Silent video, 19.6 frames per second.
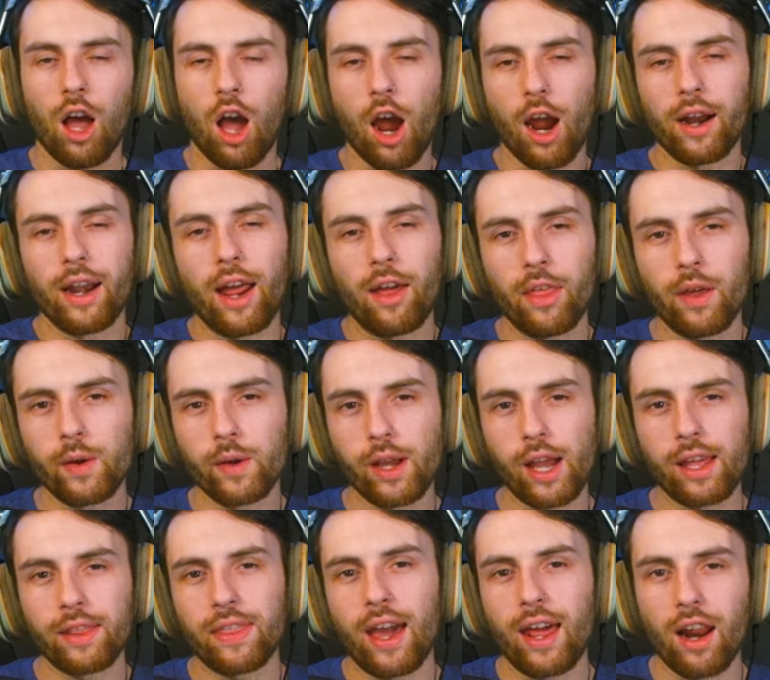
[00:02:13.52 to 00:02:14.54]
All right, now that we
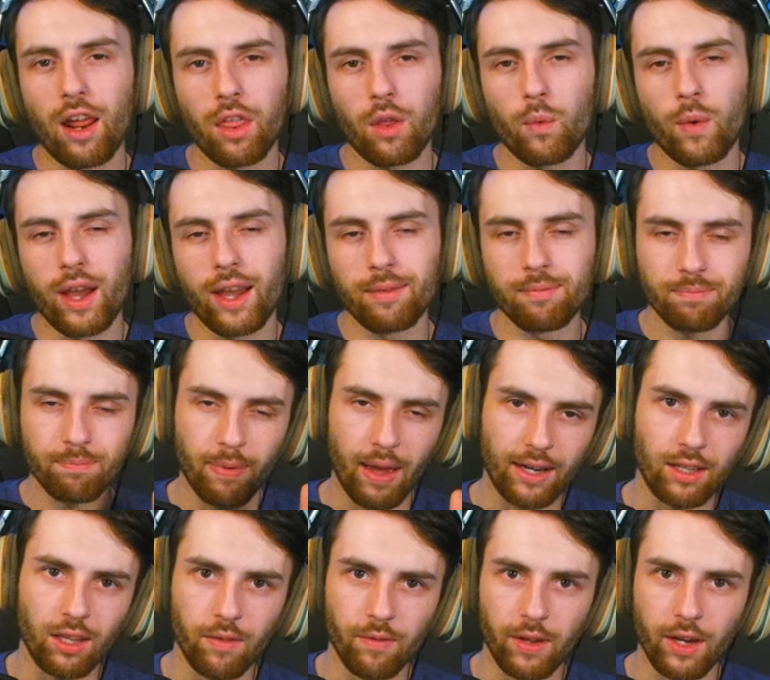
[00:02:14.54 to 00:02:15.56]
got that out of the way, back
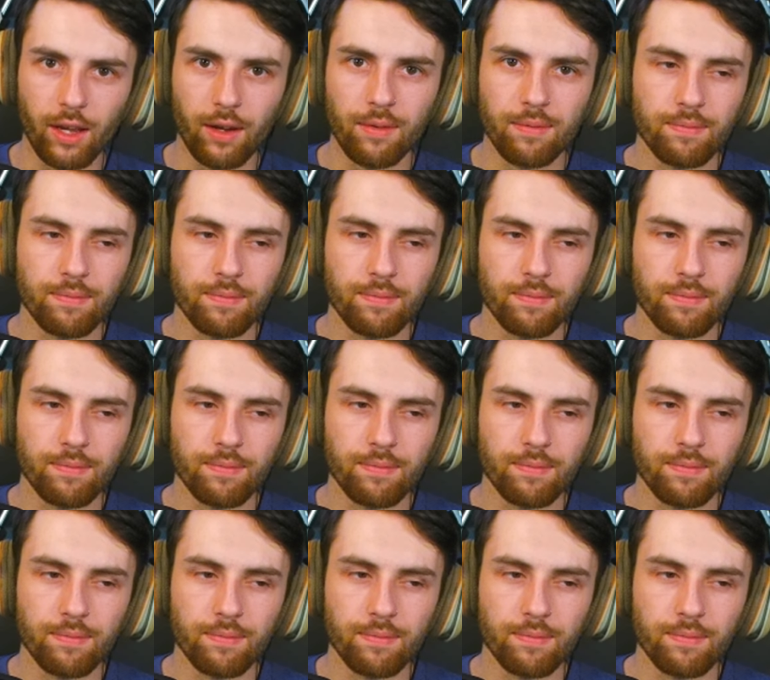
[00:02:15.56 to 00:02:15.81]
to the video.